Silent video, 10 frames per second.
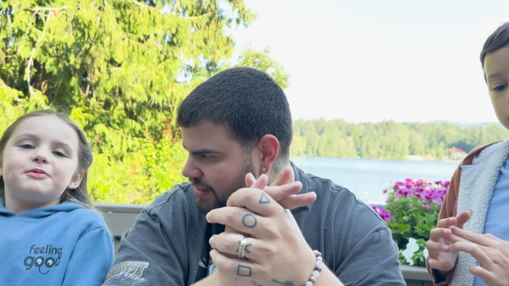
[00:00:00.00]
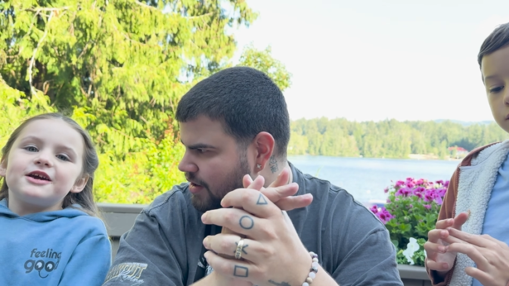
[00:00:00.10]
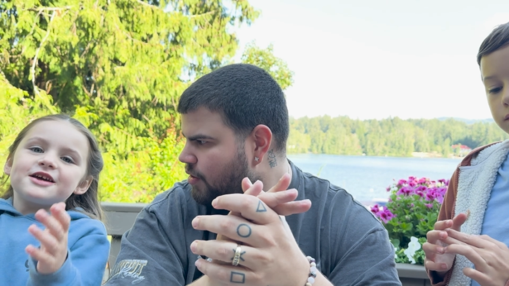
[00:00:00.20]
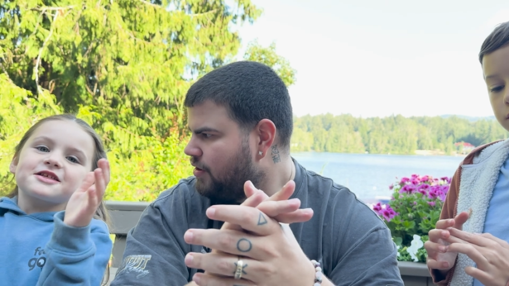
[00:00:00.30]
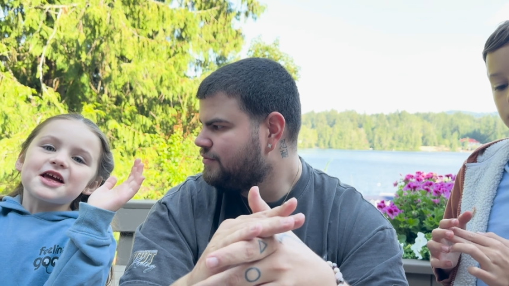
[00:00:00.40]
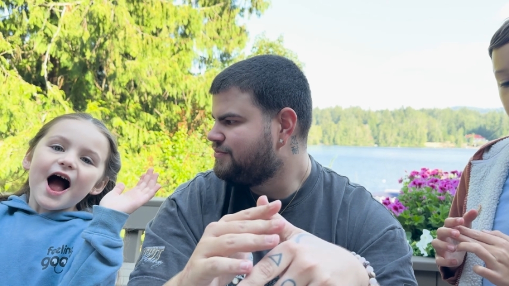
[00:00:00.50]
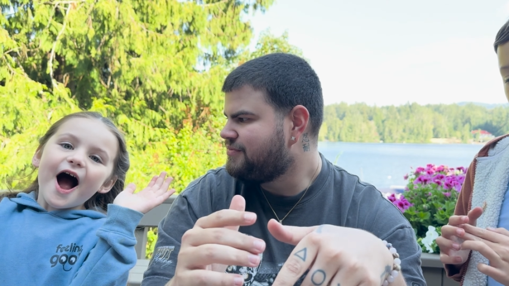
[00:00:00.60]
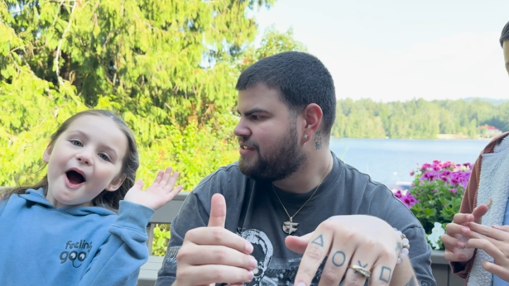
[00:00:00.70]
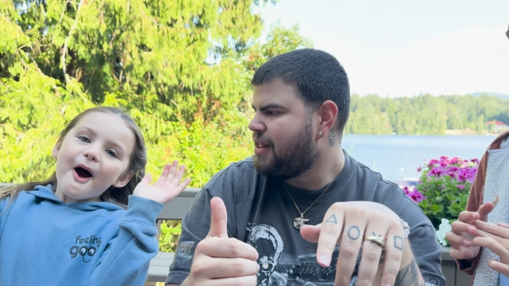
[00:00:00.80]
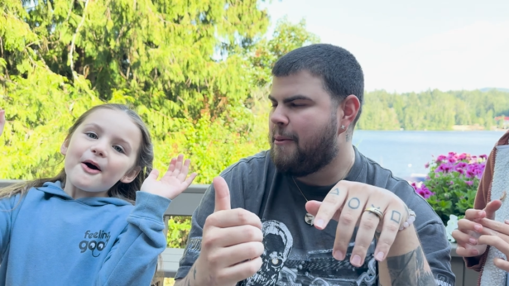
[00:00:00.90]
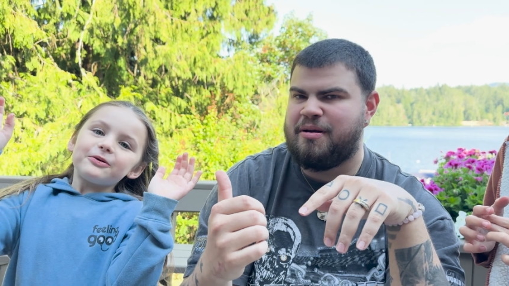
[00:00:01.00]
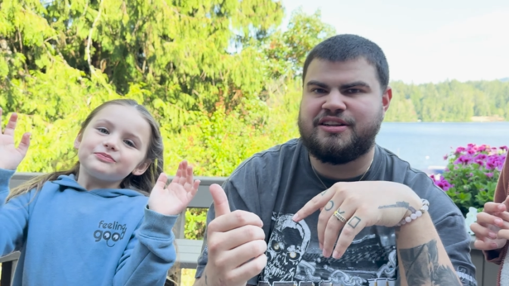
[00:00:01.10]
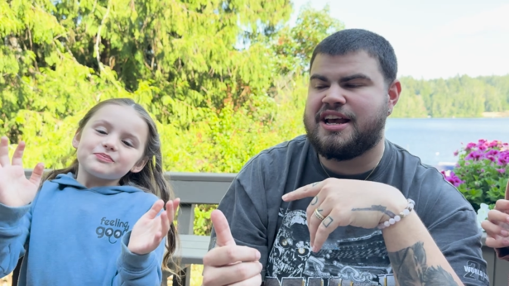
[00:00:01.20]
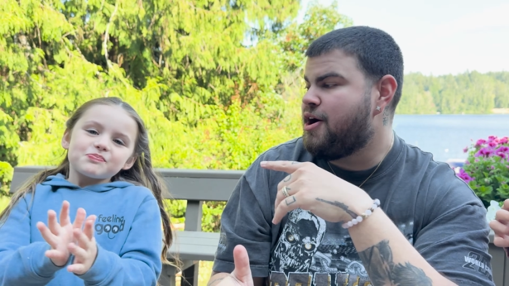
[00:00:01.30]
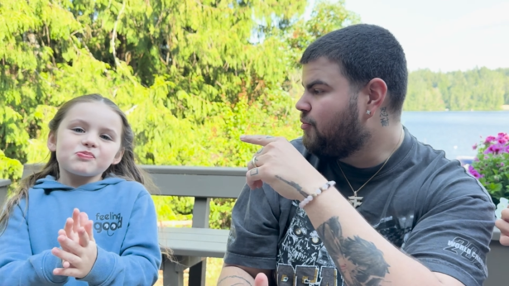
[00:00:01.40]
Speaker 1: Peace out. Peace
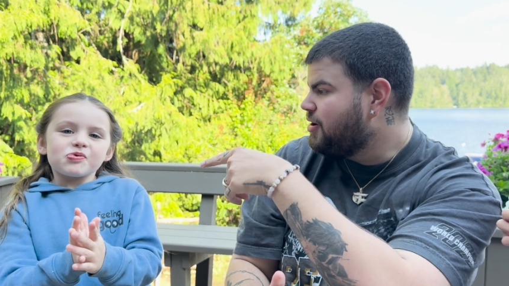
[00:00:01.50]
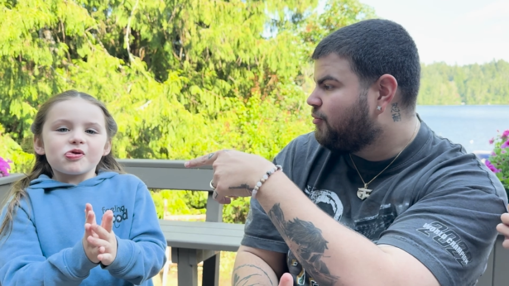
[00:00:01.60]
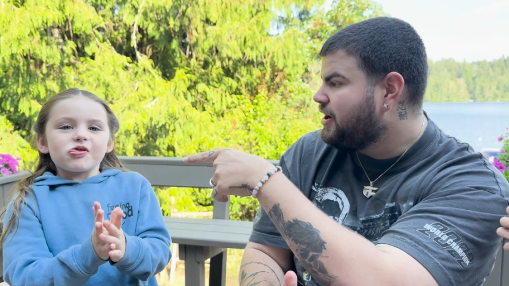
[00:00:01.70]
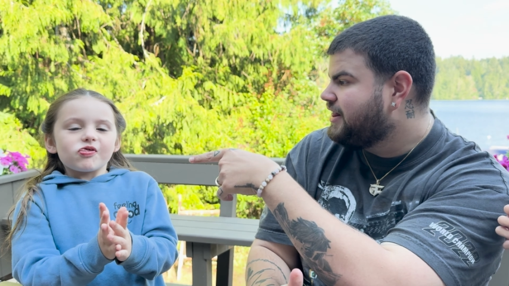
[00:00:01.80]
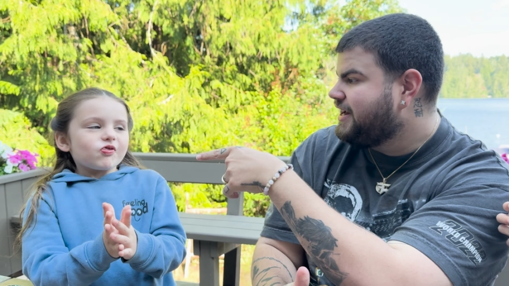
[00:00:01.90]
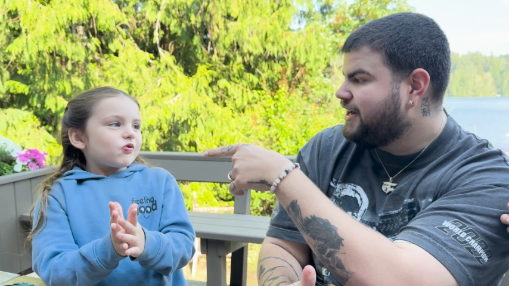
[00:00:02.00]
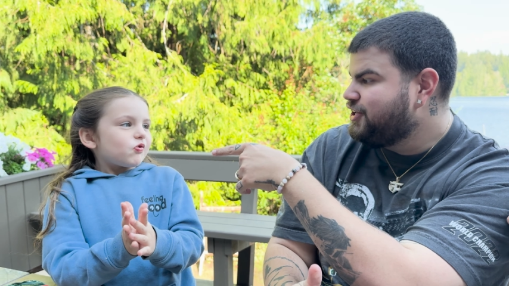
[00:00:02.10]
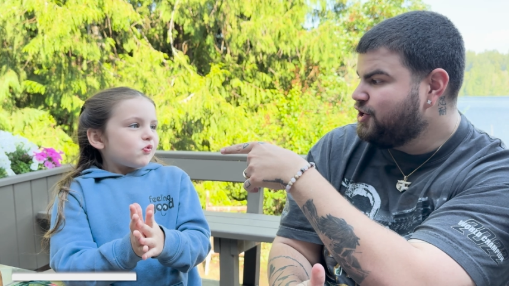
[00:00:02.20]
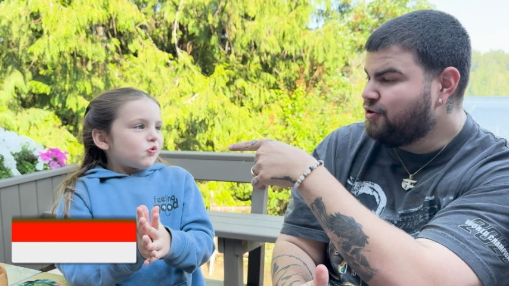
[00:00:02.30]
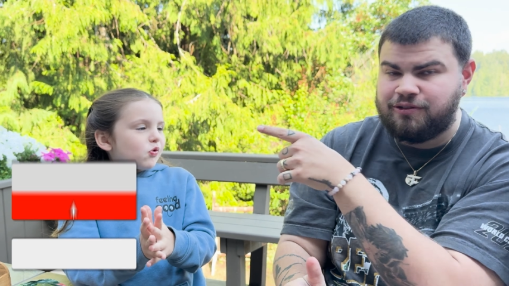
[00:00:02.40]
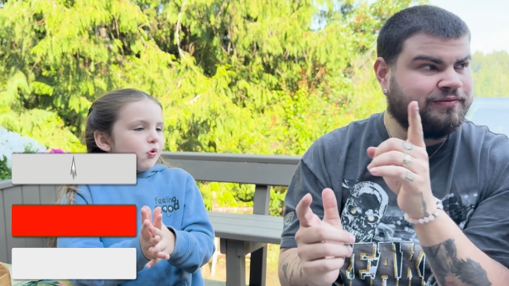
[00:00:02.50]
out. What do they need to do?